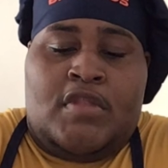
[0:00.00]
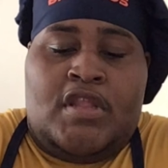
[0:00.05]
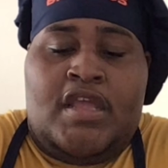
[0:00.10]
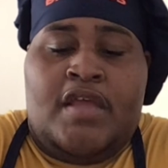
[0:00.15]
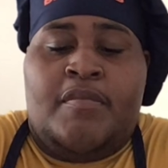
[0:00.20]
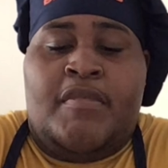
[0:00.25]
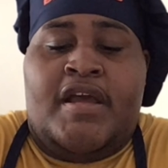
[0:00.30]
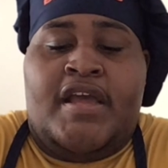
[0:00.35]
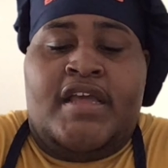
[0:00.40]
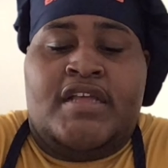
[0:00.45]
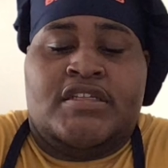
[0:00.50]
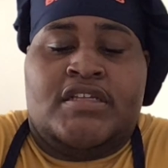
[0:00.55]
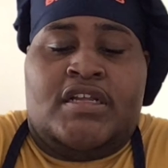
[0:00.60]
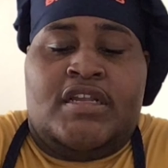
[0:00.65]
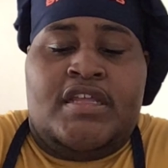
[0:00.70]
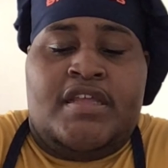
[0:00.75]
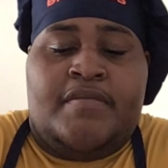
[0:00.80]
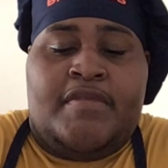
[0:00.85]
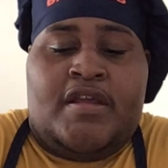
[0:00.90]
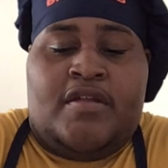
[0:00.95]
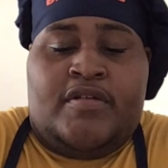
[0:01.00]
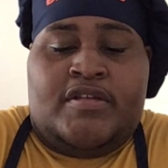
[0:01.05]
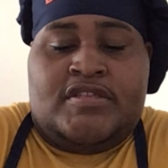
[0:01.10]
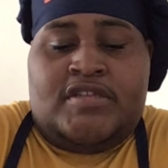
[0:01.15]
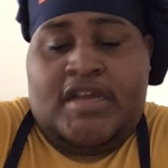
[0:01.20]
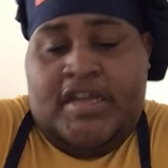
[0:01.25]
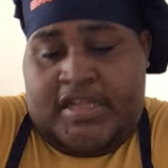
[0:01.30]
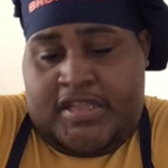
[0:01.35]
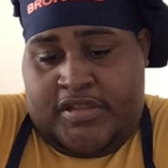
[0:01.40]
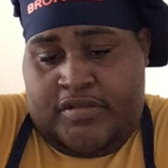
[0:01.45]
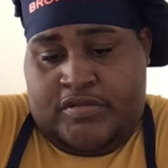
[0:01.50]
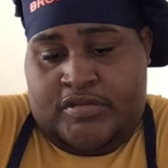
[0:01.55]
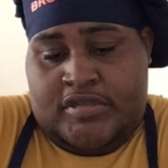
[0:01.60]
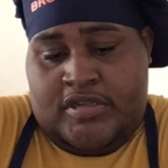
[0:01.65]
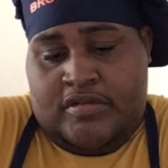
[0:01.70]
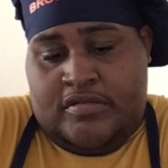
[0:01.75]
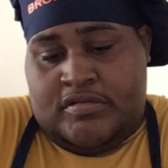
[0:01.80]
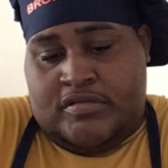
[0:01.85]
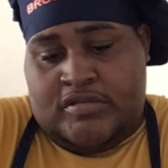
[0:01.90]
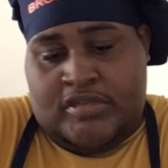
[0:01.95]
And my hands are clean, by the way, so I can use
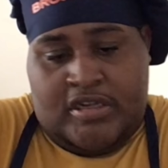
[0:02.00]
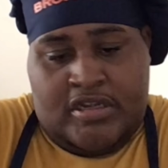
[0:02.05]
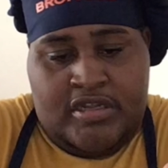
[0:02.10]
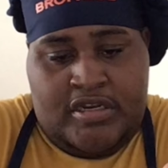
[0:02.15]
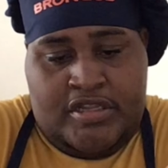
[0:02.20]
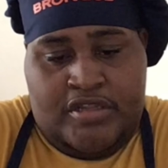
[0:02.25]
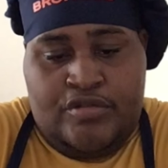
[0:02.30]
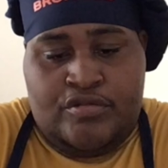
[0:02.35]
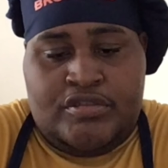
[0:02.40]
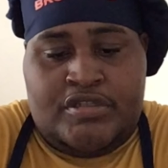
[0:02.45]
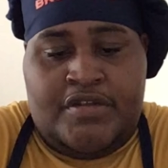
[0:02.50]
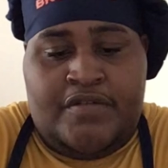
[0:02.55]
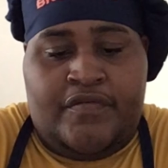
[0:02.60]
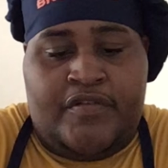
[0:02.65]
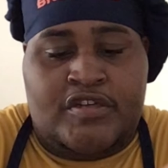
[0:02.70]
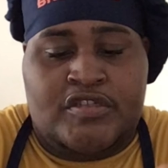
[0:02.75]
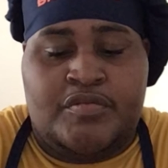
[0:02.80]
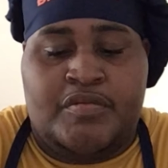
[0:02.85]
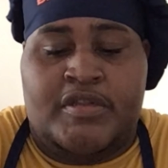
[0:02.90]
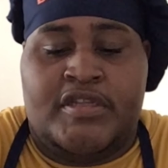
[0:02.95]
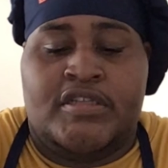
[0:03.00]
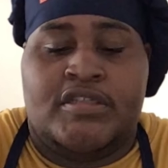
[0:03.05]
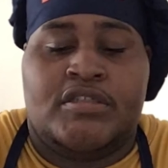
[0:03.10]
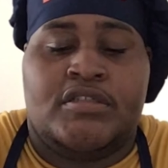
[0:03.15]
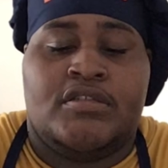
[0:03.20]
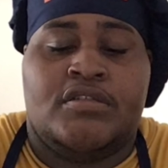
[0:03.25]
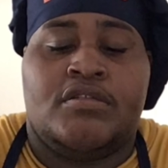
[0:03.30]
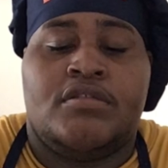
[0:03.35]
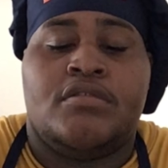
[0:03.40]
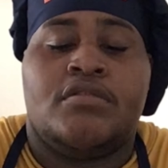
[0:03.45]
those. So I could have used it in the first place.